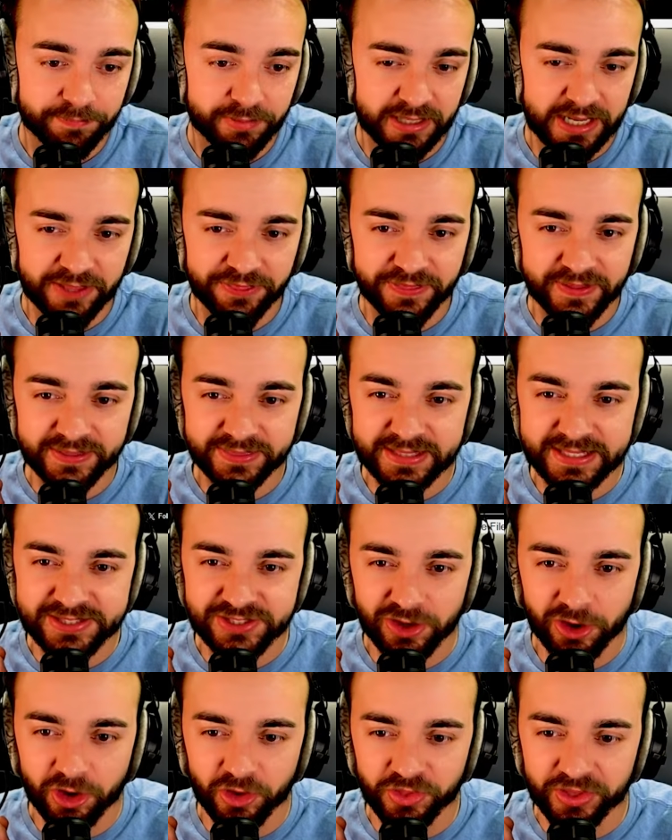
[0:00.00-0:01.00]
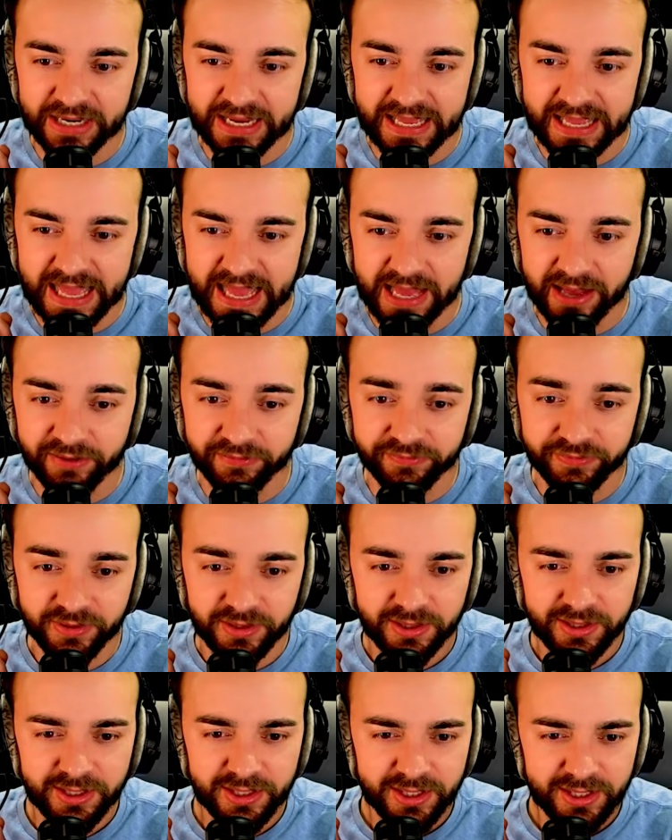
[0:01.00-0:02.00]
But I think that's all that I have.
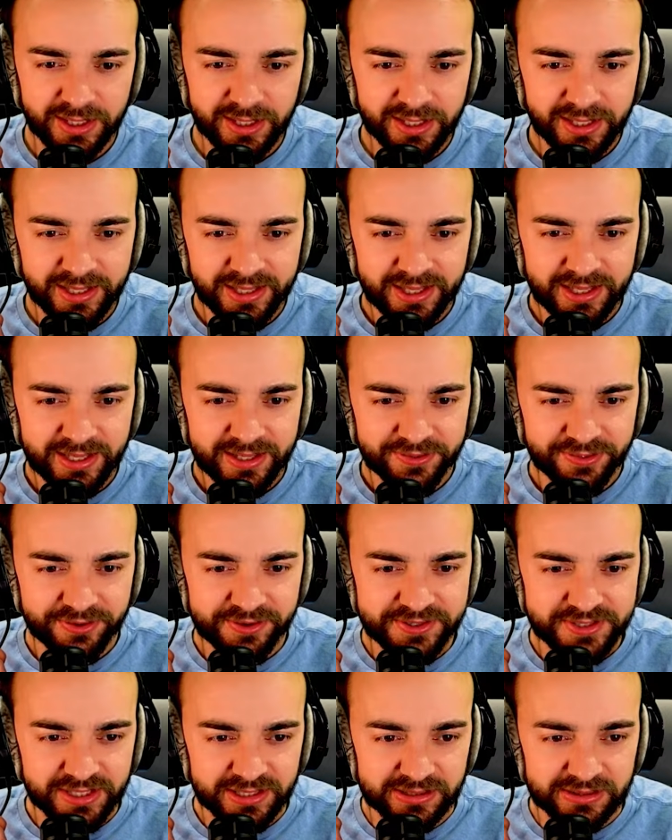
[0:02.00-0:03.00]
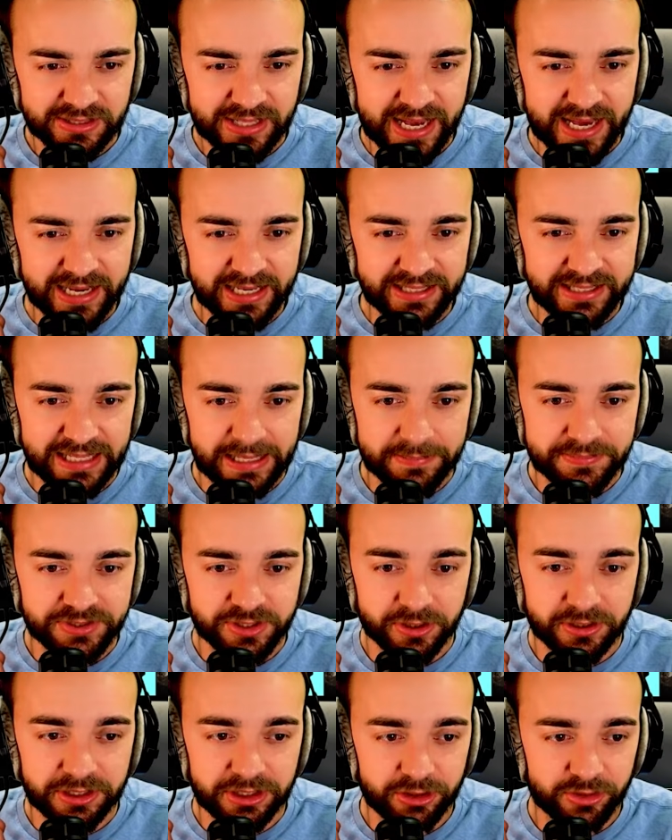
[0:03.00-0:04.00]
There's a lot of games
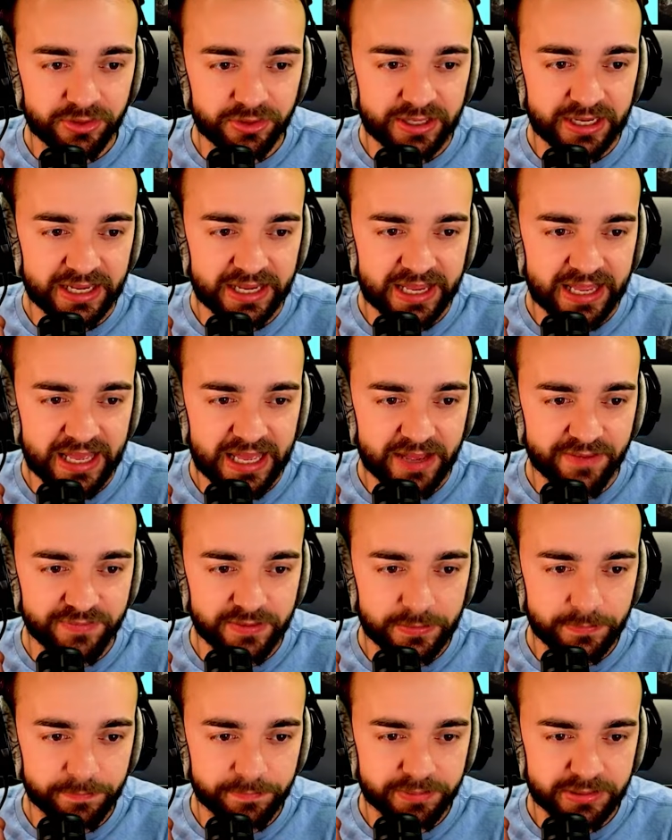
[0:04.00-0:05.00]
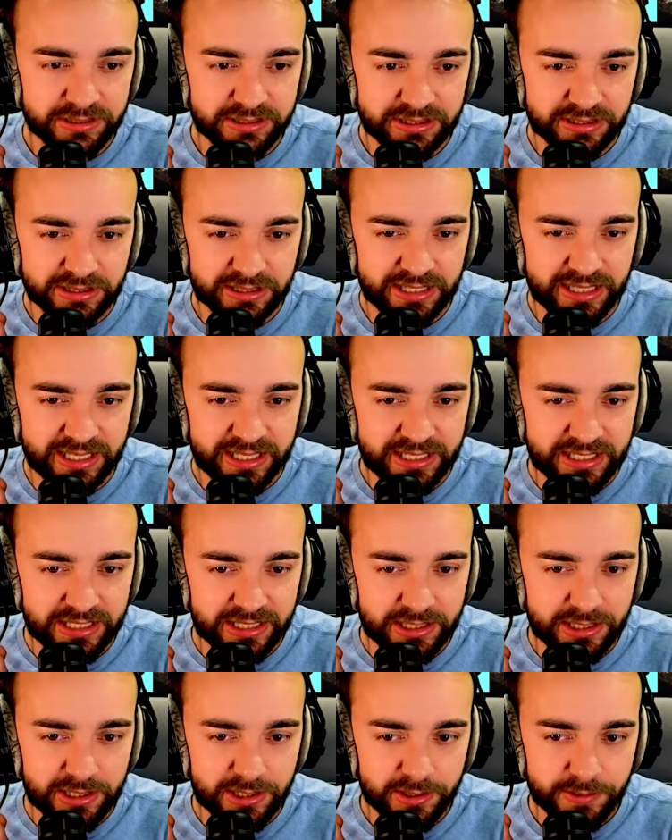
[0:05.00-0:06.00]
on here that I haven't
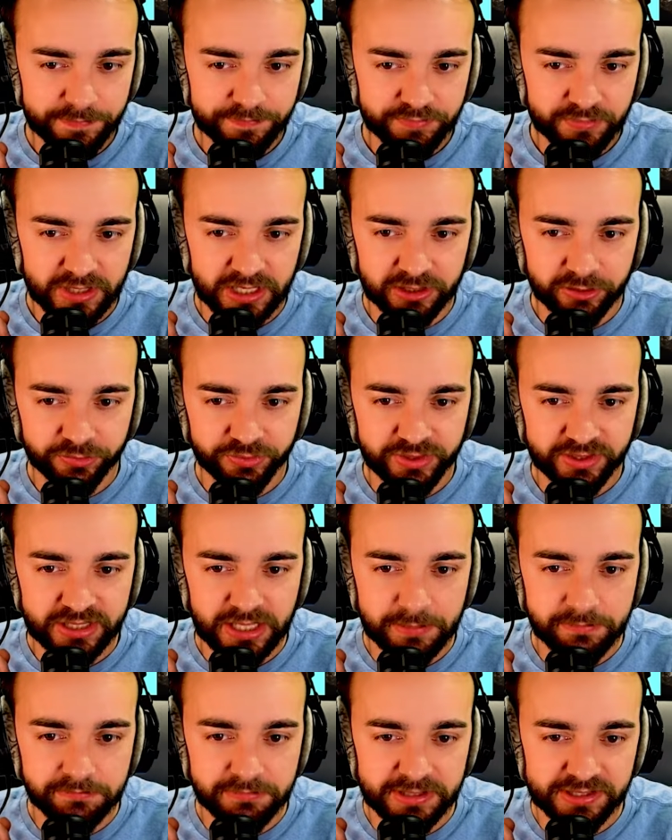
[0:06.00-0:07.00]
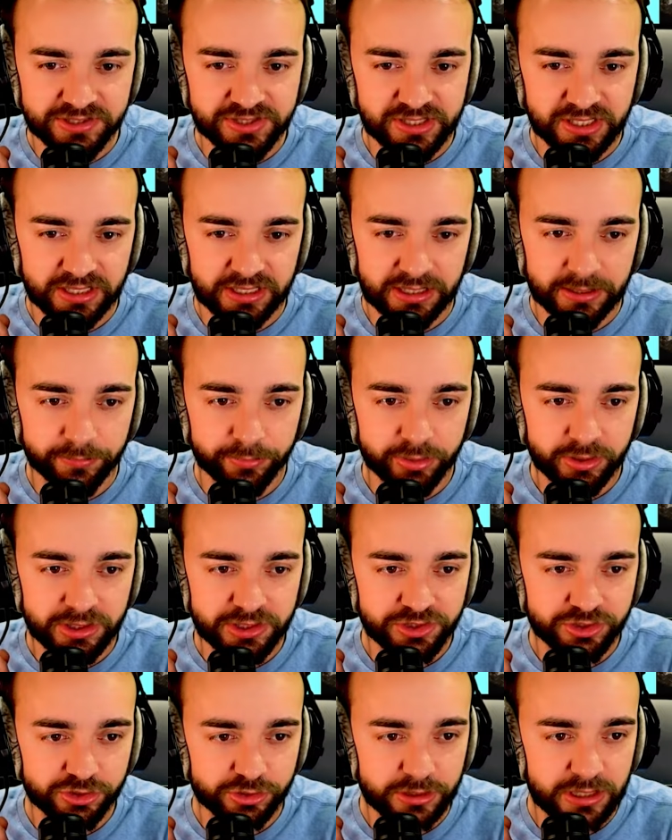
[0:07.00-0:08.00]
played. I don't think I missed any. I'm pretty
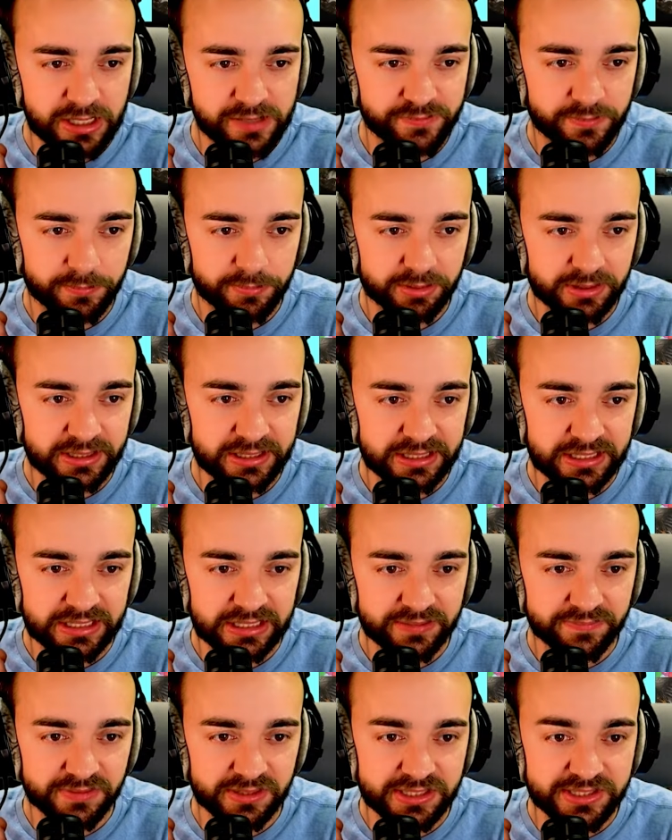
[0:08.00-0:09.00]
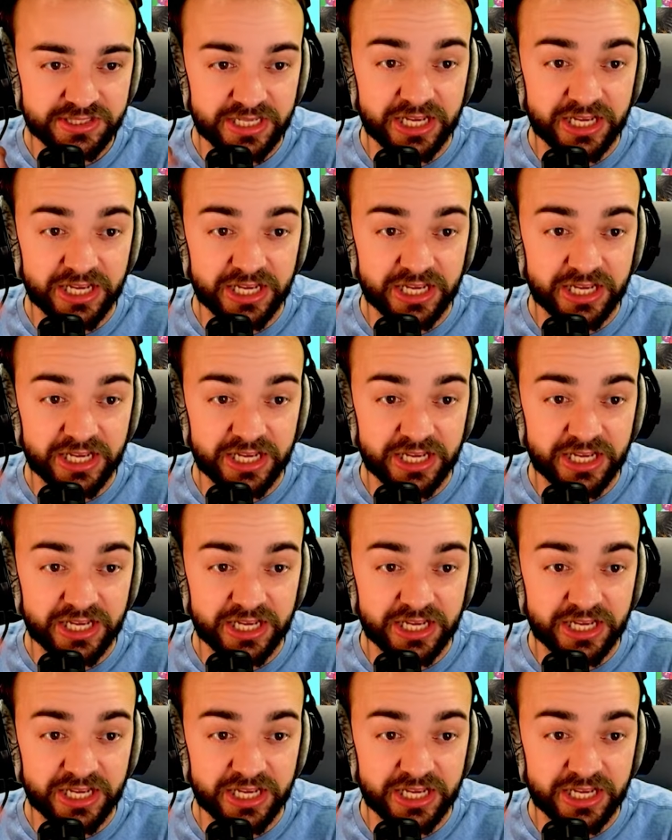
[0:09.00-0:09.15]
sure I haven't played any of these.